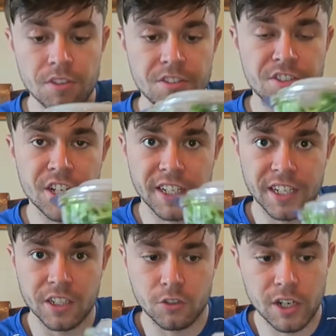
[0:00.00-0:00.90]
this
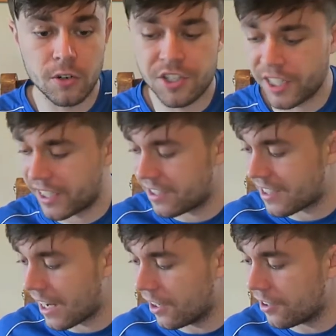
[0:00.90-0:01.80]
grilled chicken
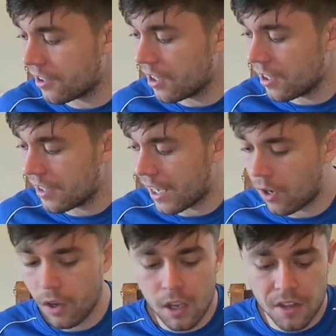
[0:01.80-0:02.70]
salad.
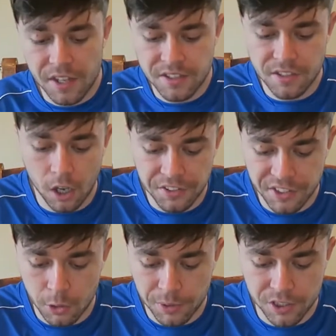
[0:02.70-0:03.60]
Now, this is
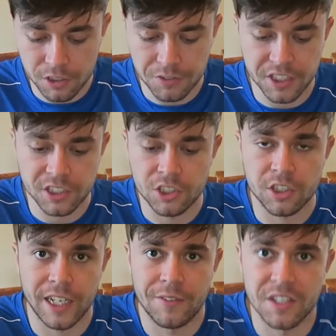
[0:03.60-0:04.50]
ideal because obviously it's
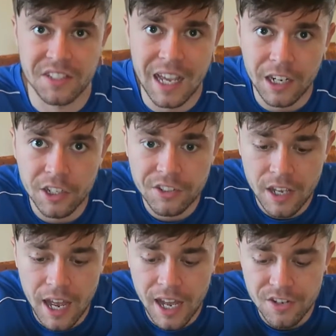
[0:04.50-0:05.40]
just like having a
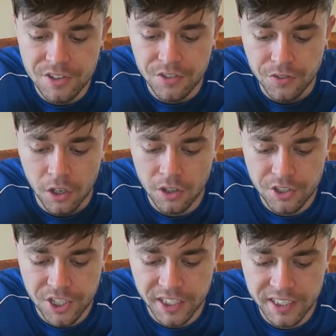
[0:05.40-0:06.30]
salad, and you've got
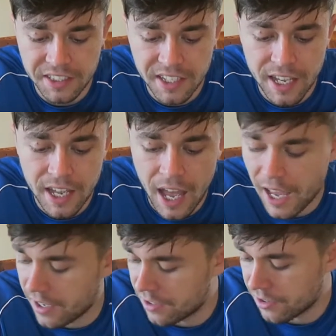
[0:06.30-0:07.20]
the chicken in there,
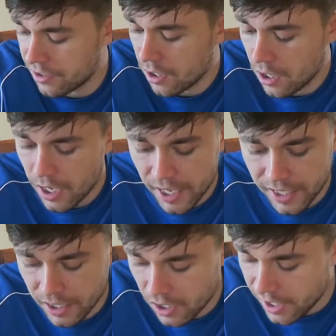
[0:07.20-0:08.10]
and
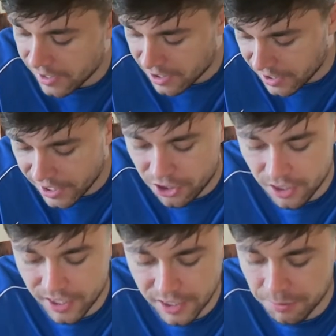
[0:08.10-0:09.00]
it's
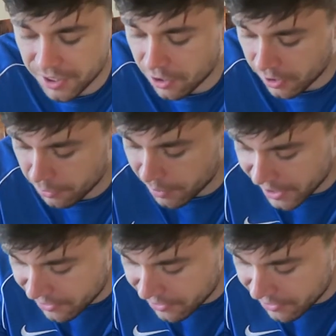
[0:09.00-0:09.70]
literally, I mean, you're not going to